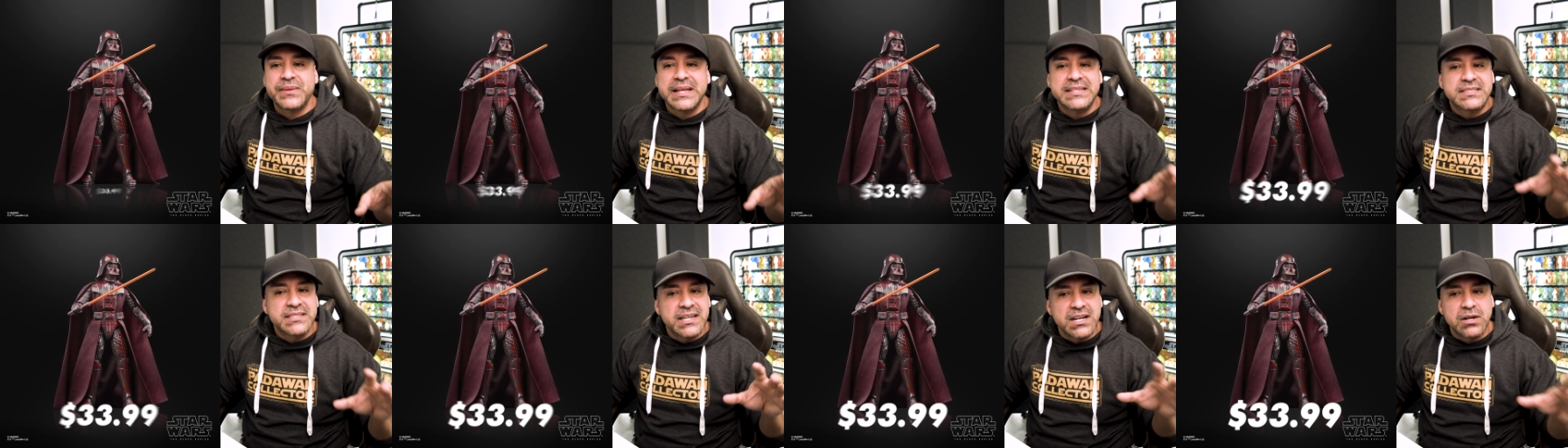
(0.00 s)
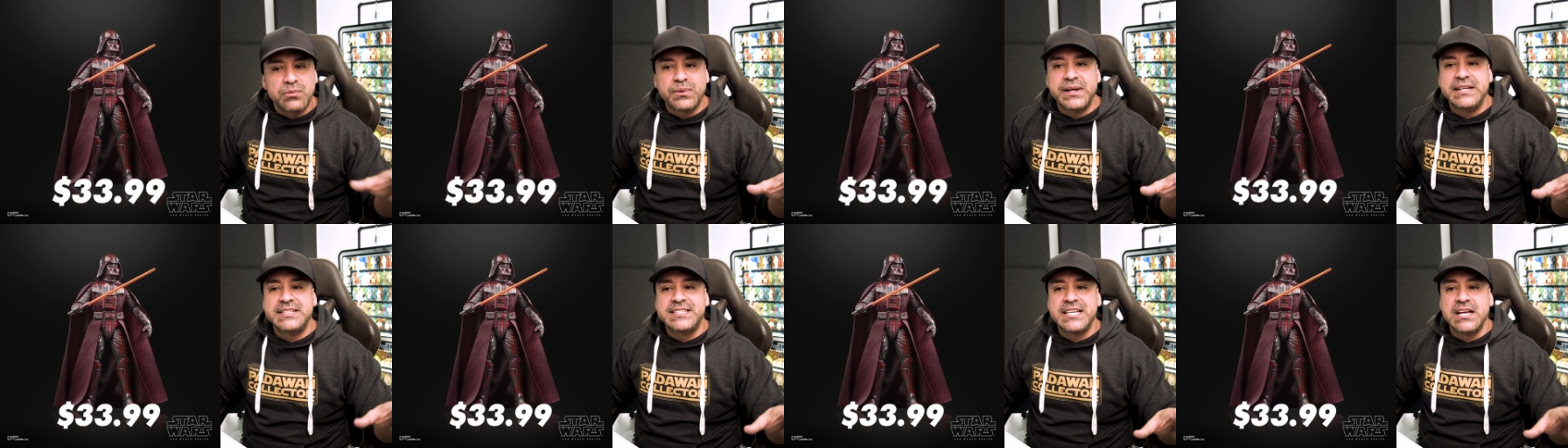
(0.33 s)
It's gonna
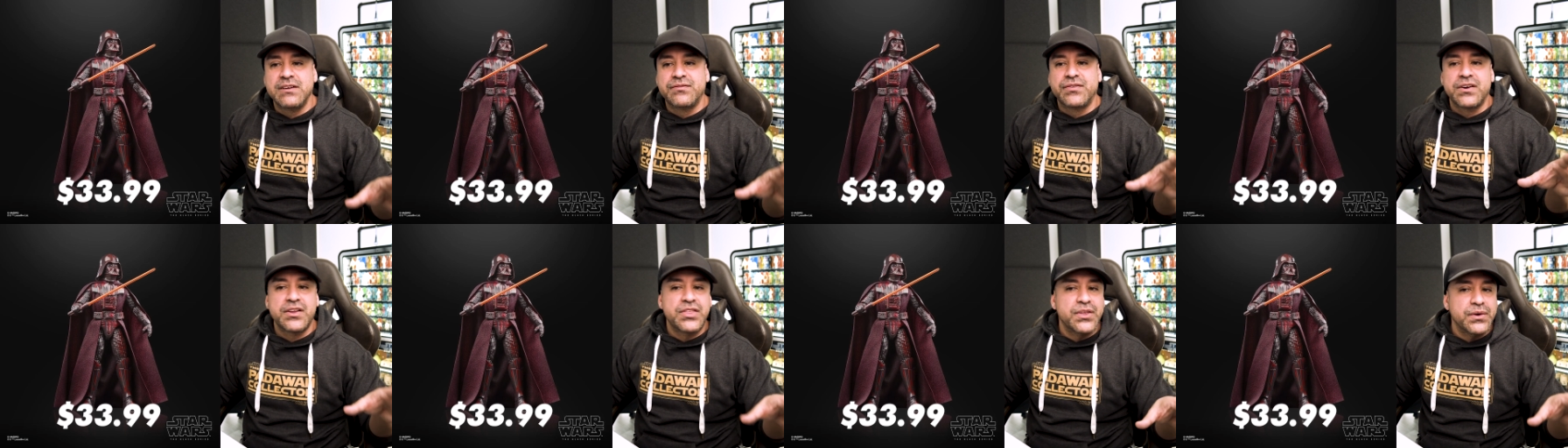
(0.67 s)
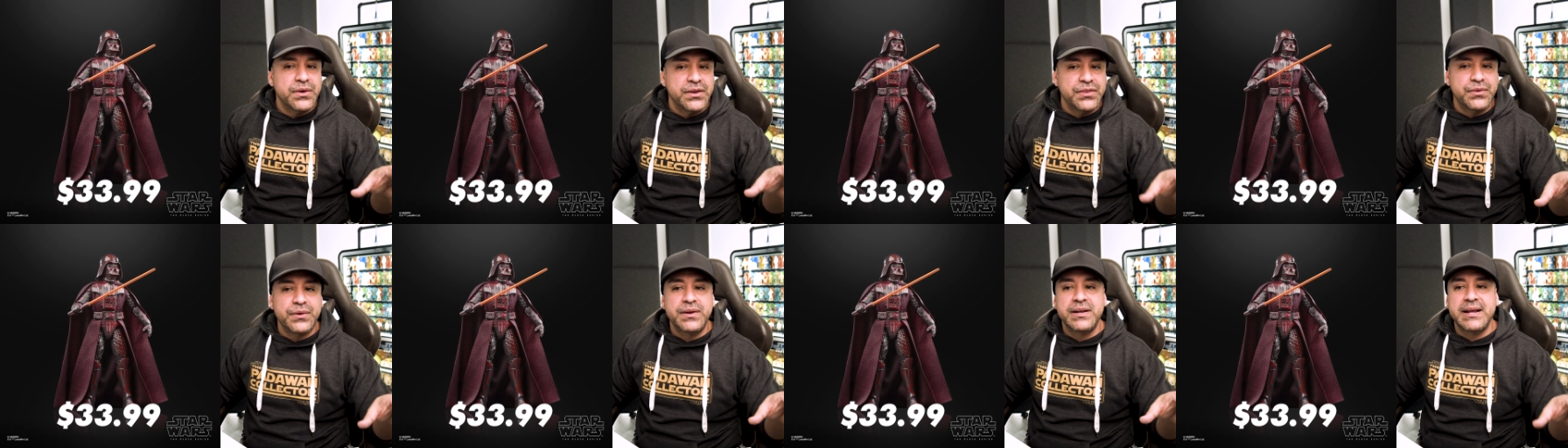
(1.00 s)
retail for
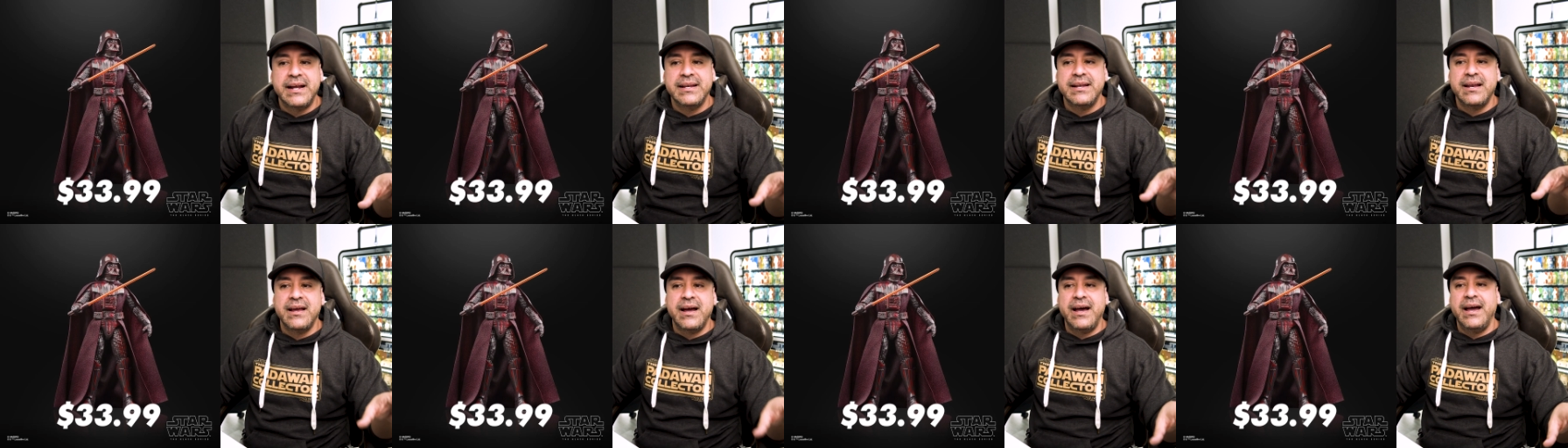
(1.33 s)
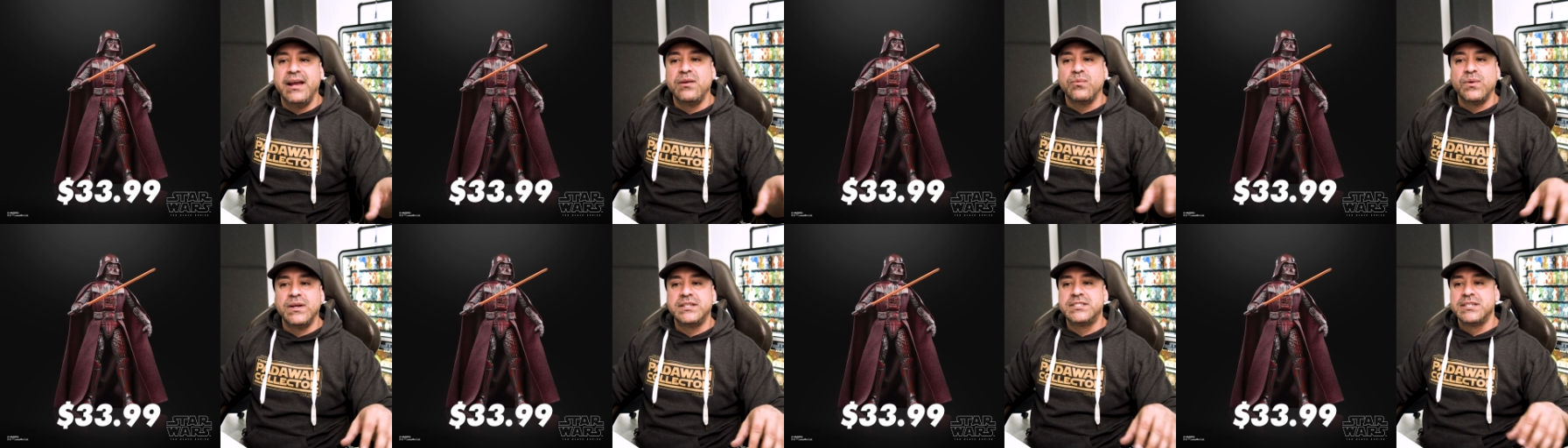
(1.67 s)

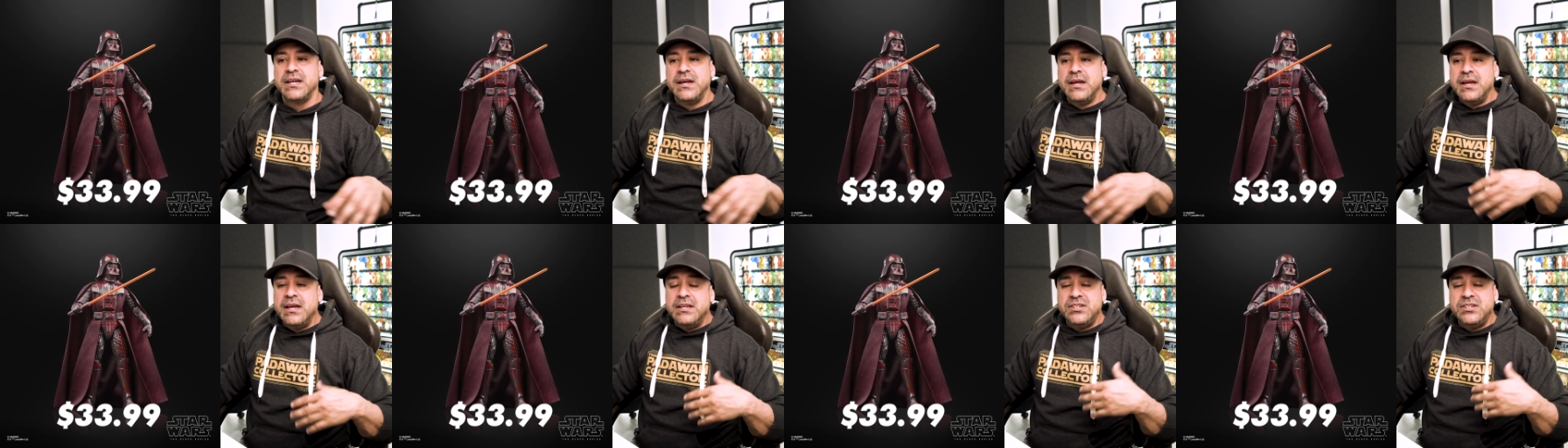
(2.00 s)
$33.99, which,